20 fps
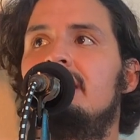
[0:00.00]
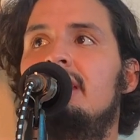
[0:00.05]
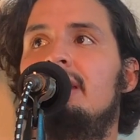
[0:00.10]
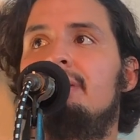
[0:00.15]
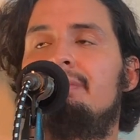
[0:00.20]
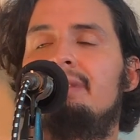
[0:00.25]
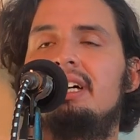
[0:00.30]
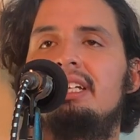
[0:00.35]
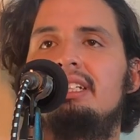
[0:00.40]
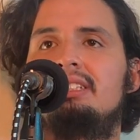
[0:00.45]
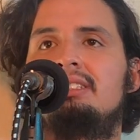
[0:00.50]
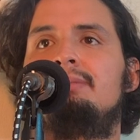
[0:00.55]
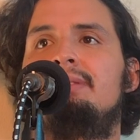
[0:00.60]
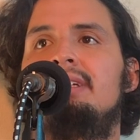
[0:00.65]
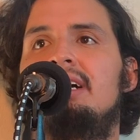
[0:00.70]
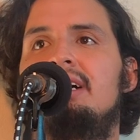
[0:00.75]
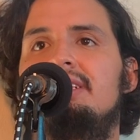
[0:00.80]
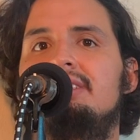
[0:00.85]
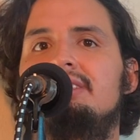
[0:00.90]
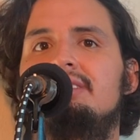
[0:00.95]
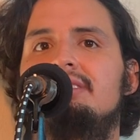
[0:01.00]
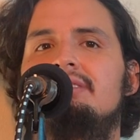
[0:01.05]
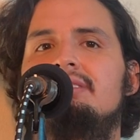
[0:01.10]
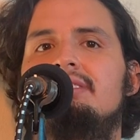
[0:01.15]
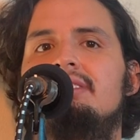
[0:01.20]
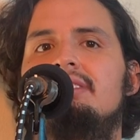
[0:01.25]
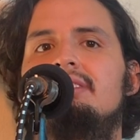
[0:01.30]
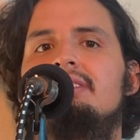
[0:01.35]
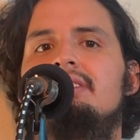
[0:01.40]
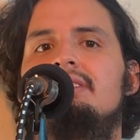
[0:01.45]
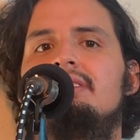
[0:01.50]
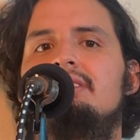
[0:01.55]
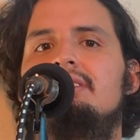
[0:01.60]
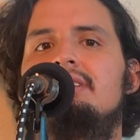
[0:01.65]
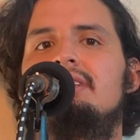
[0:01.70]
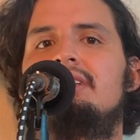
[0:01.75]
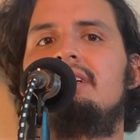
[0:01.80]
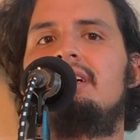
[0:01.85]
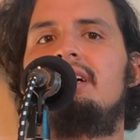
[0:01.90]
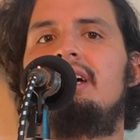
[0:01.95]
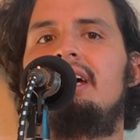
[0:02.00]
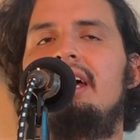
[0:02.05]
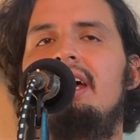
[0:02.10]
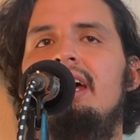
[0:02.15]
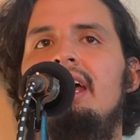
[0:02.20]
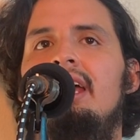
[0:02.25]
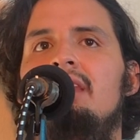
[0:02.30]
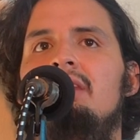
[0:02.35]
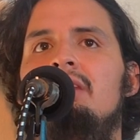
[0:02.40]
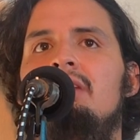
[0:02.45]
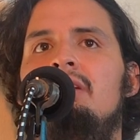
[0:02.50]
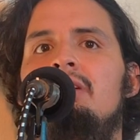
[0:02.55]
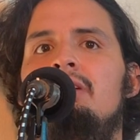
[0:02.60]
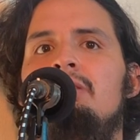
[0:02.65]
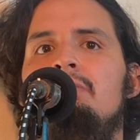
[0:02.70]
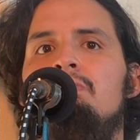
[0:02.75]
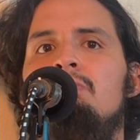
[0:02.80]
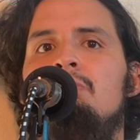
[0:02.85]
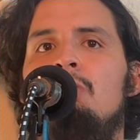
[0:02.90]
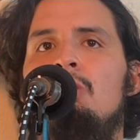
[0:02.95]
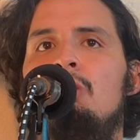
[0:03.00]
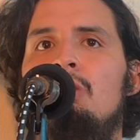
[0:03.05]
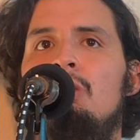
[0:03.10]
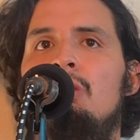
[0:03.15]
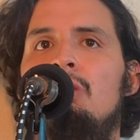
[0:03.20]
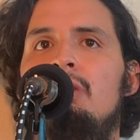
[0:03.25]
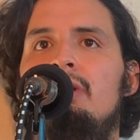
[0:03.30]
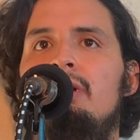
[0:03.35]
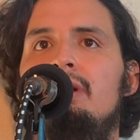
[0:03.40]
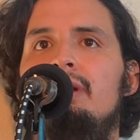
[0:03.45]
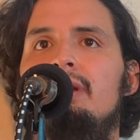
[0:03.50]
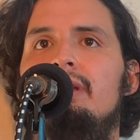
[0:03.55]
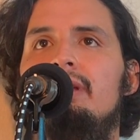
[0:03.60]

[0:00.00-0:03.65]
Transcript: but to be honest, I learned more